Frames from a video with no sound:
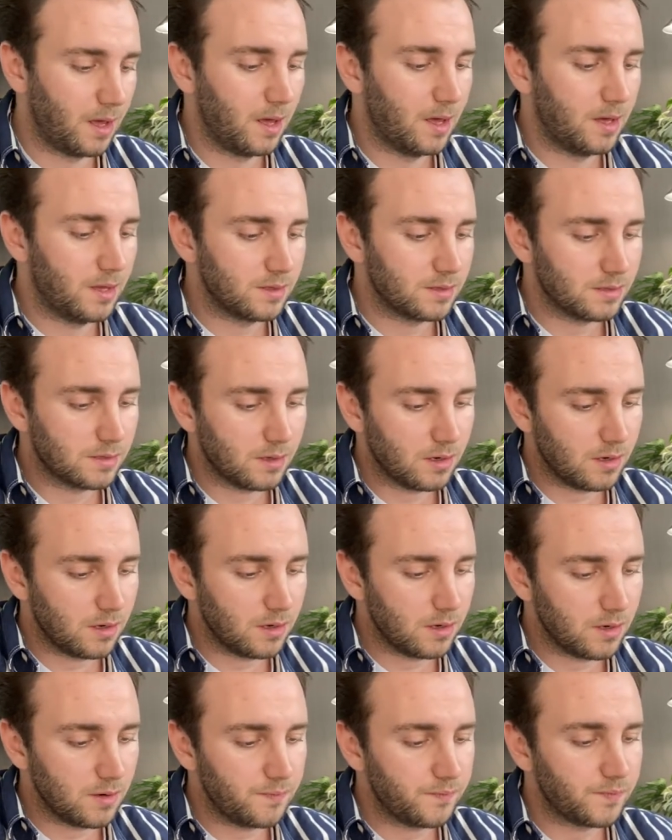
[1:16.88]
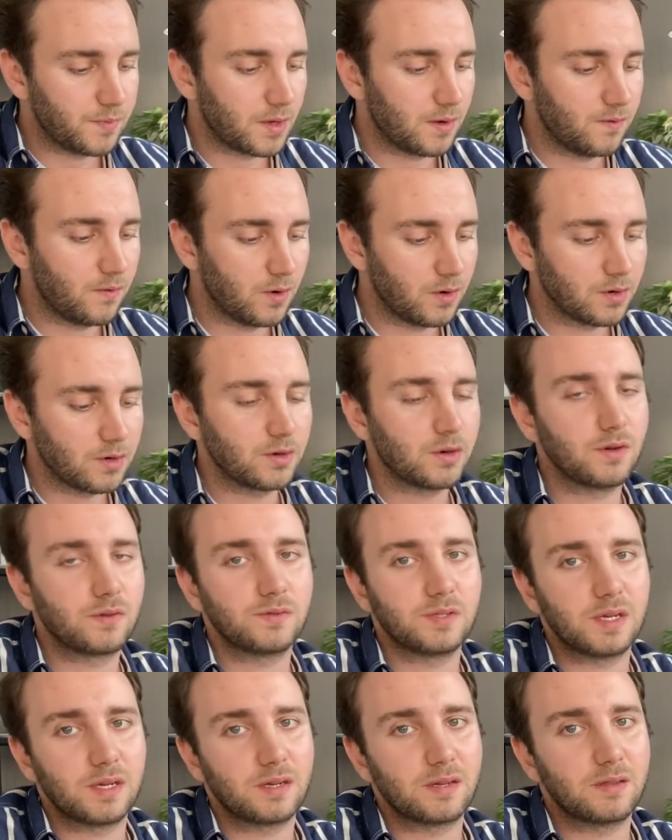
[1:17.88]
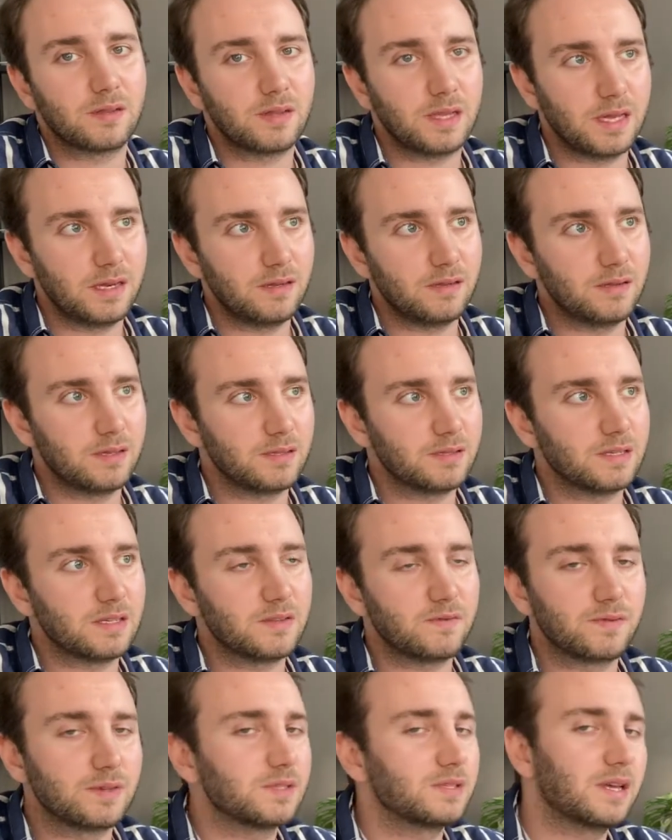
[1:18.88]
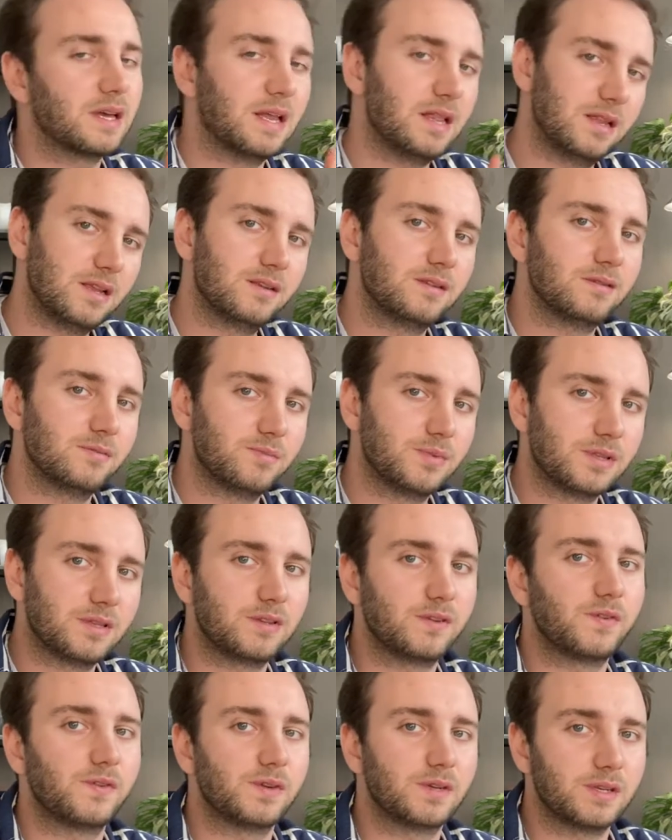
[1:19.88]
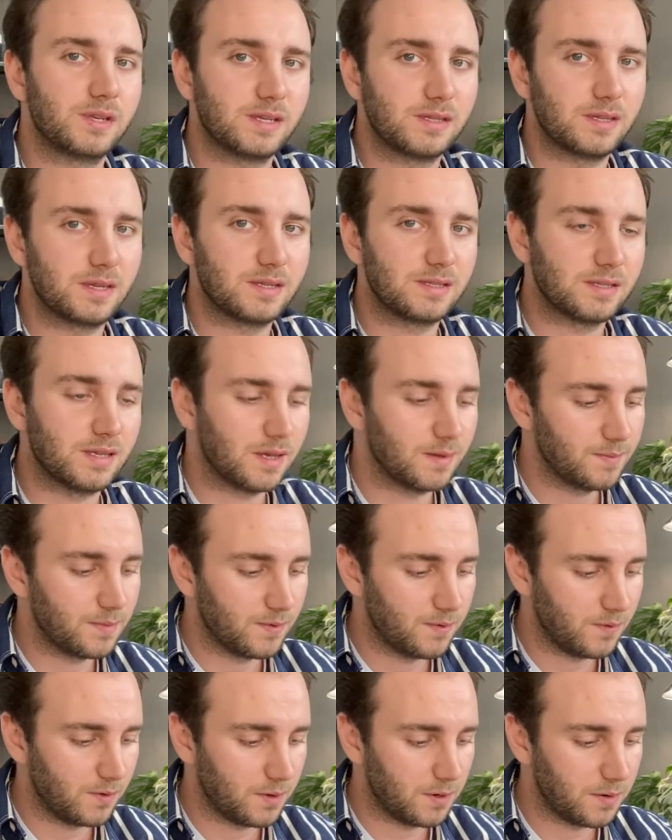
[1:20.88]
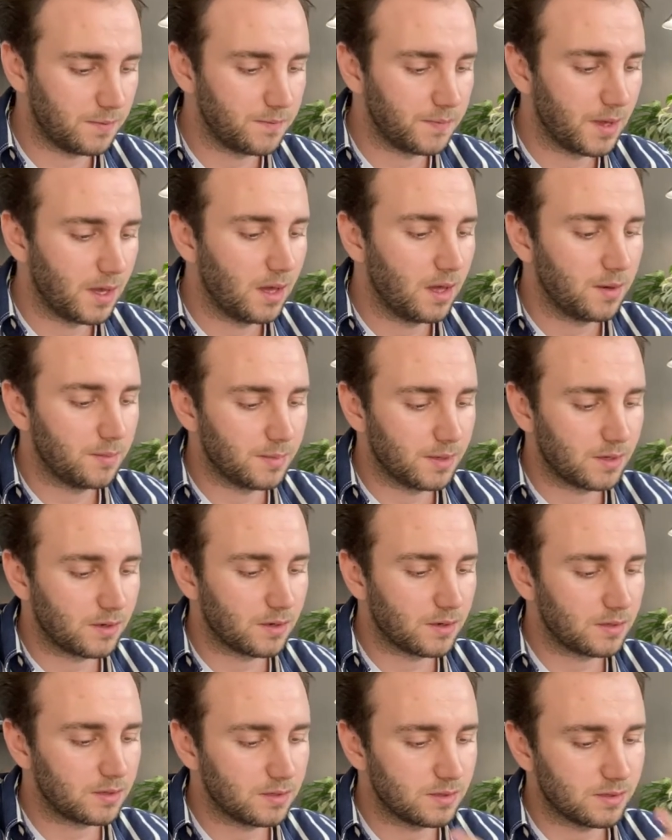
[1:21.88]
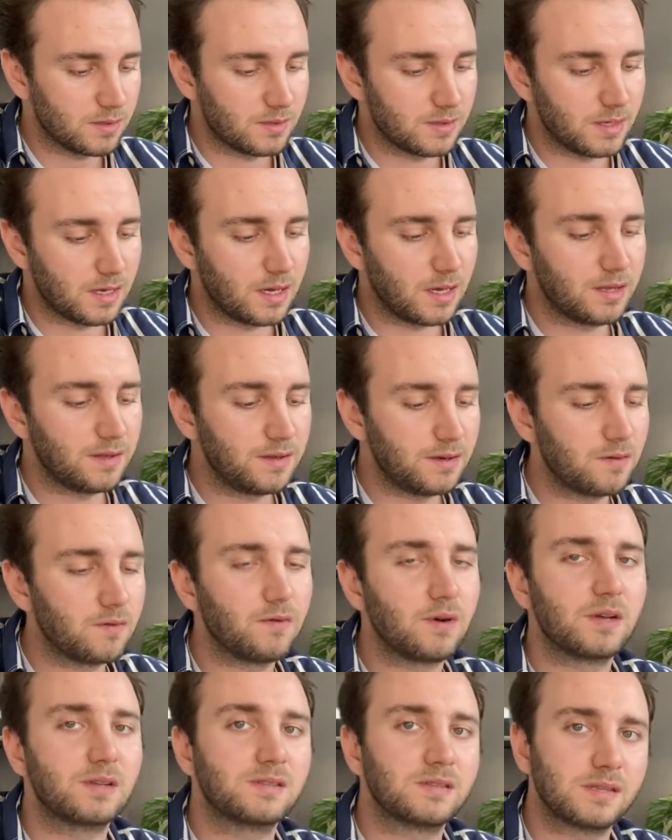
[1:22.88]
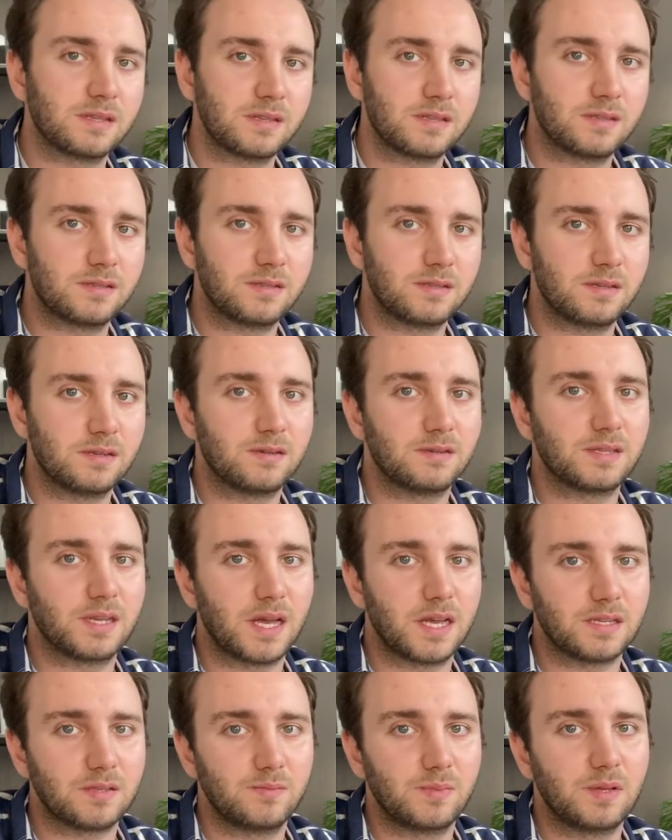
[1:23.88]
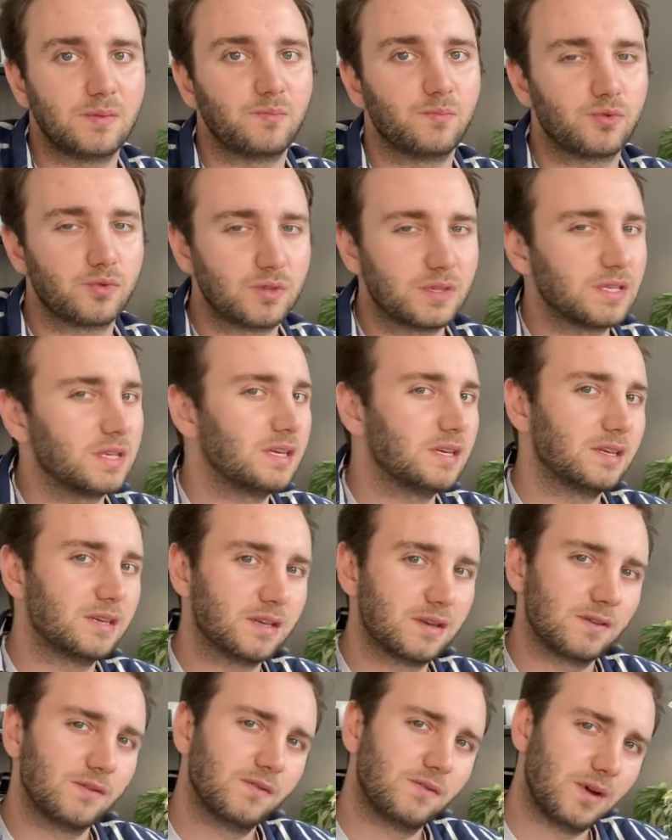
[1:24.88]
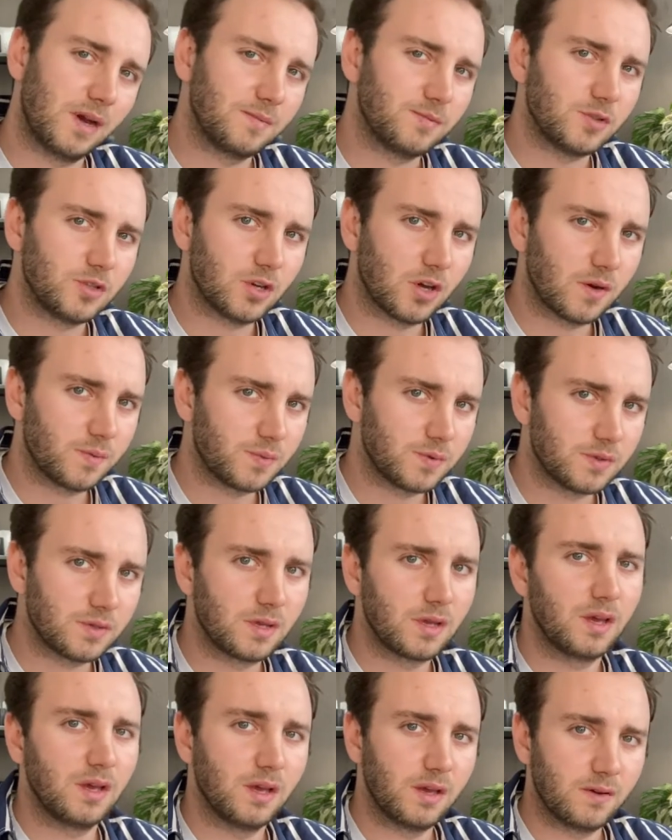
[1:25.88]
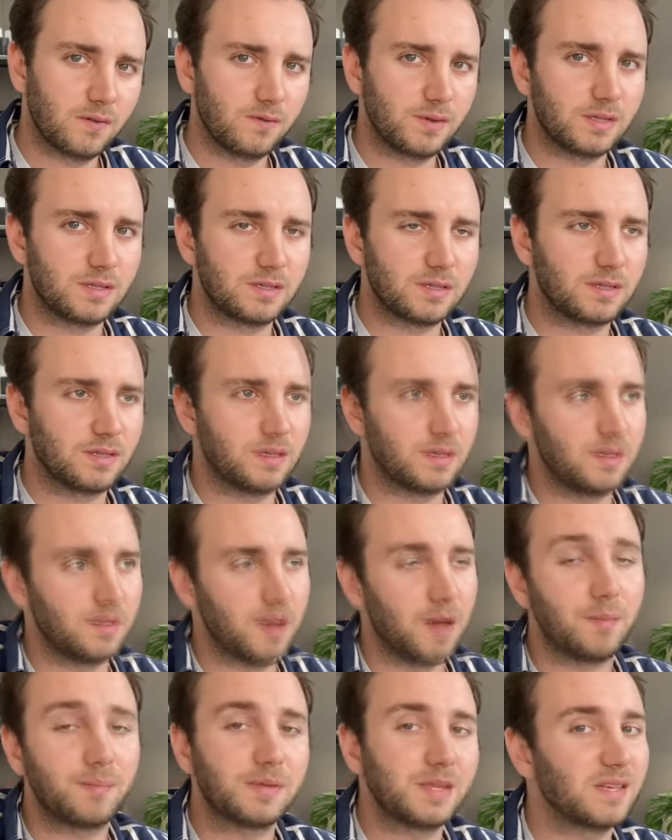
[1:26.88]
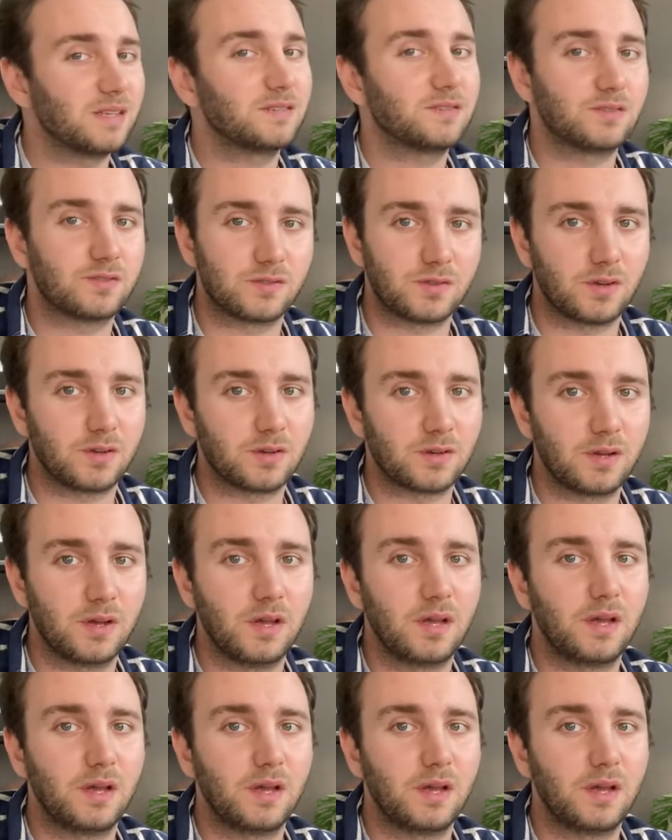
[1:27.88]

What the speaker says: So for GrowJungle Netherlands, it was a little bit different, as I said before, because the other ones in the series has been boutique web shops, which update stock